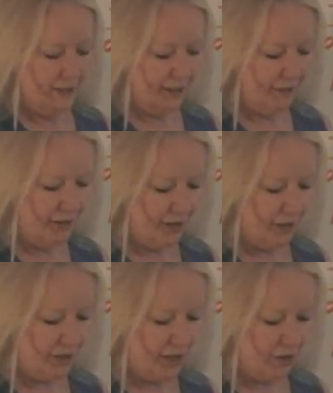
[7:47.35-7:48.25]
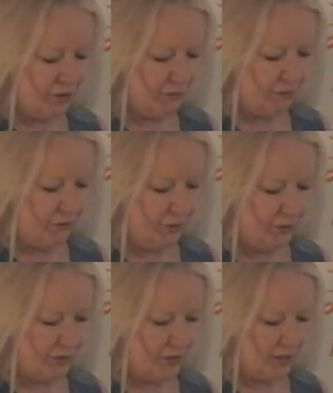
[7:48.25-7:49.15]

give it our attention, focus